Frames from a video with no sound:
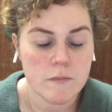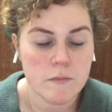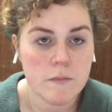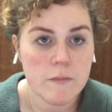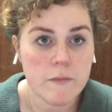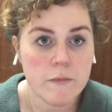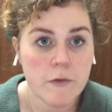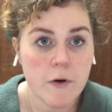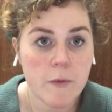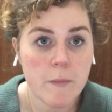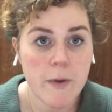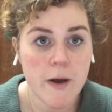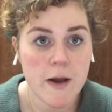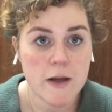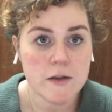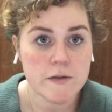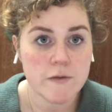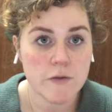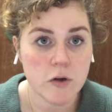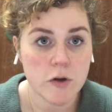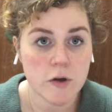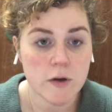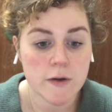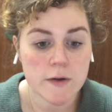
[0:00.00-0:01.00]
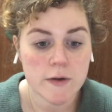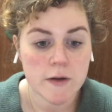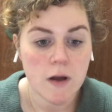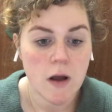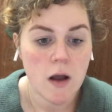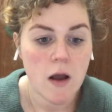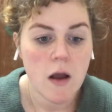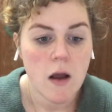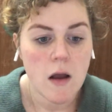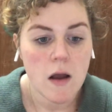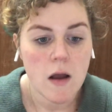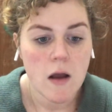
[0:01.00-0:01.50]
From page 4.
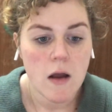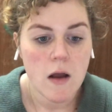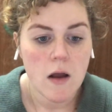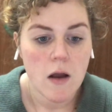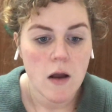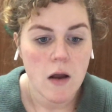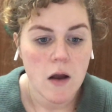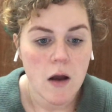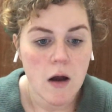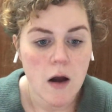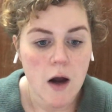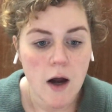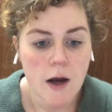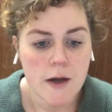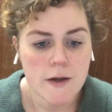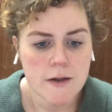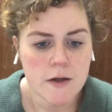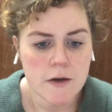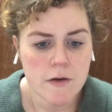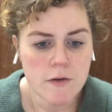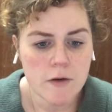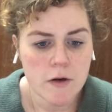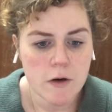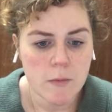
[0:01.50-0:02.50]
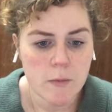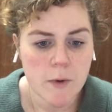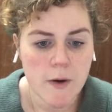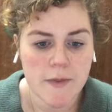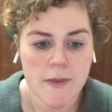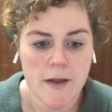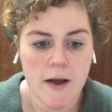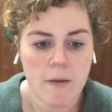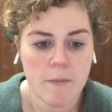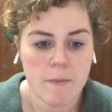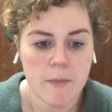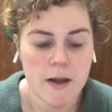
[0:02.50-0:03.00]
I don't know what
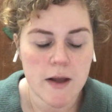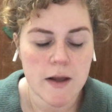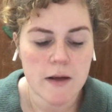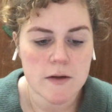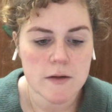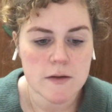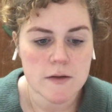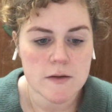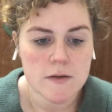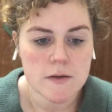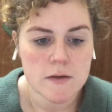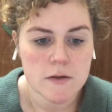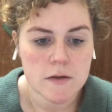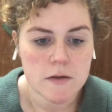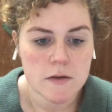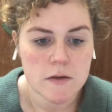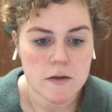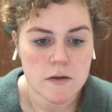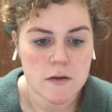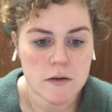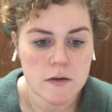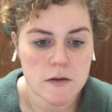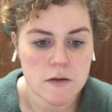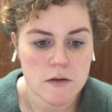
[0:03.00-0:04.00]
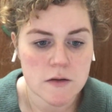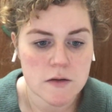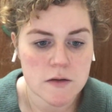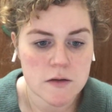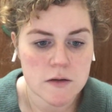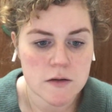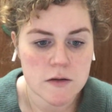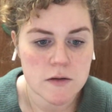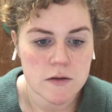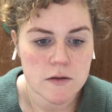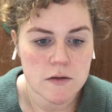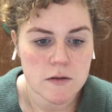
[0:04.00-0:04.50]
that means.
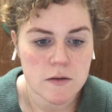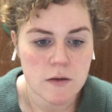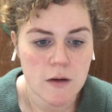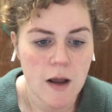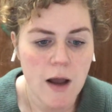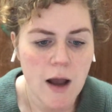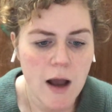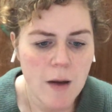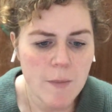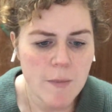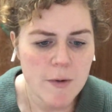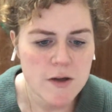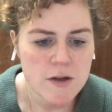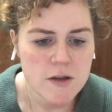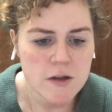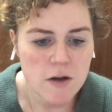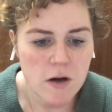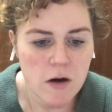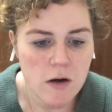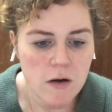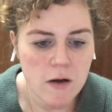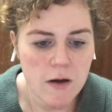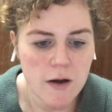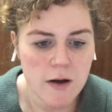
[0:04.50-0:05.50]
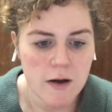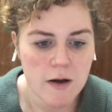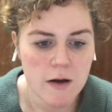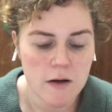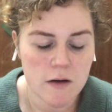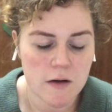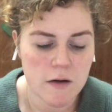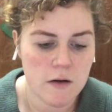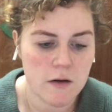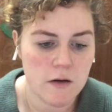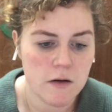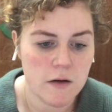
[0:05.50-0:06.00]
How much longer?
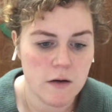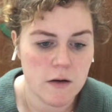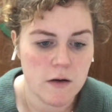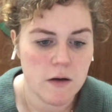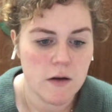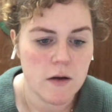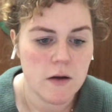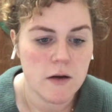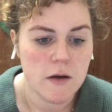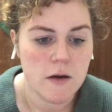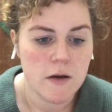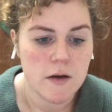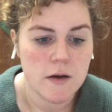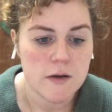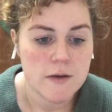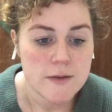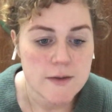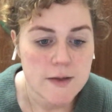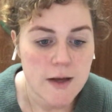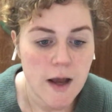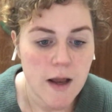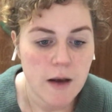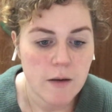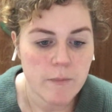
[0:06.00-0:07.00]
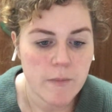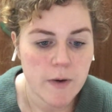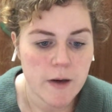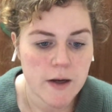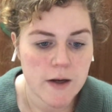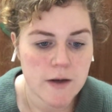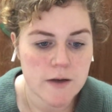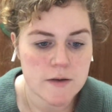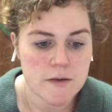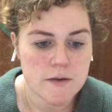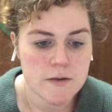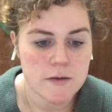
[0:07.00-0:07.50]
10
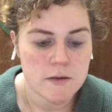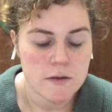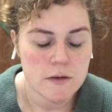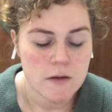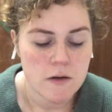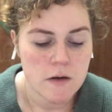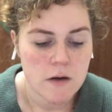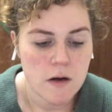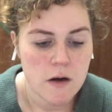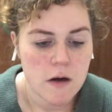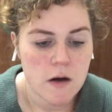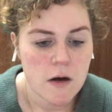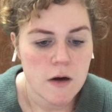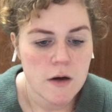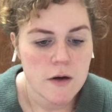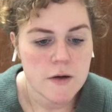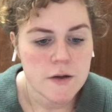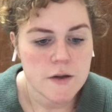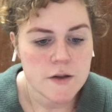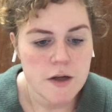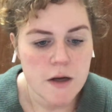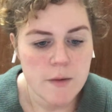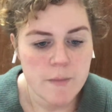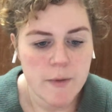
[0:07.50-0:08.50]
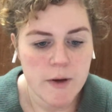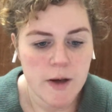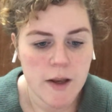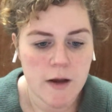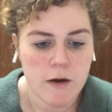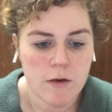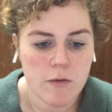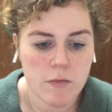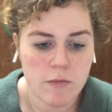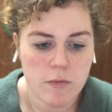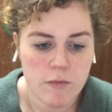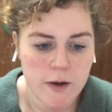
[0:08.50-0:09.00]
minutes. Jiminy
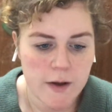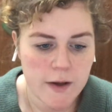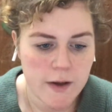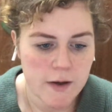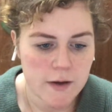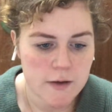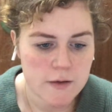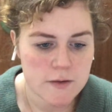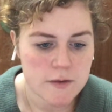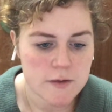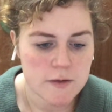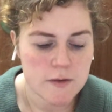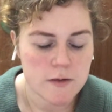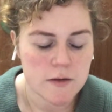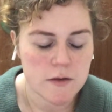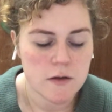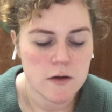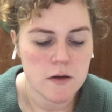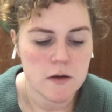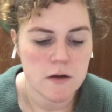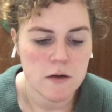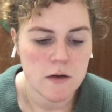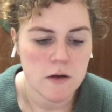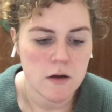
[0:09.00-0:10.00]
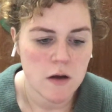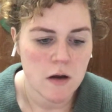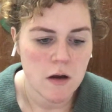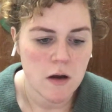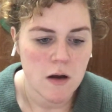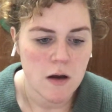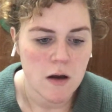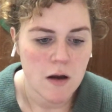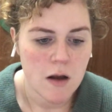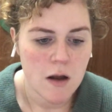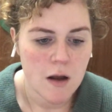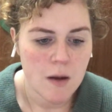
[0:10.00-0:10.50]
crickets!
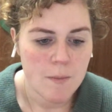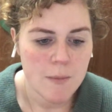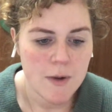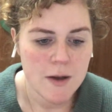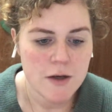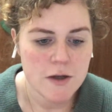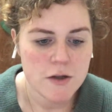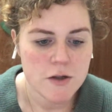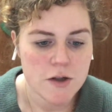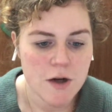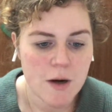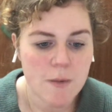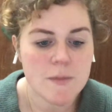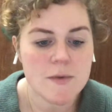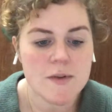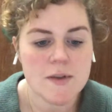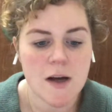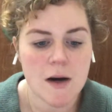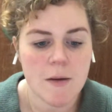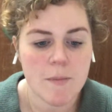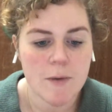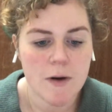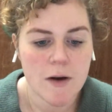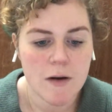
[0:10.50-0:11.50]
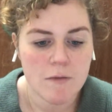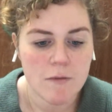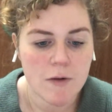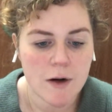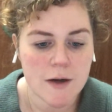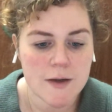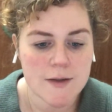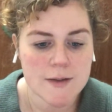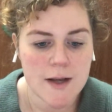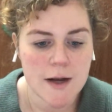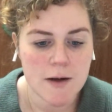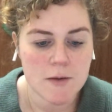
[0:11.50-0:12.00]
Midge jumps up and
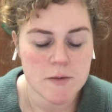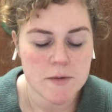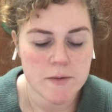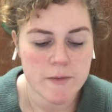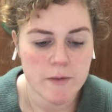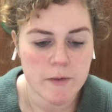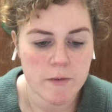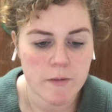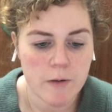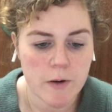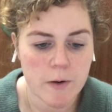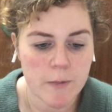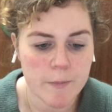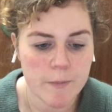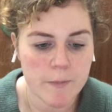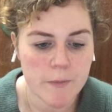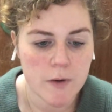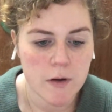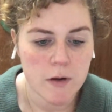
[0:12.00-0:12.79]
runs out of the room.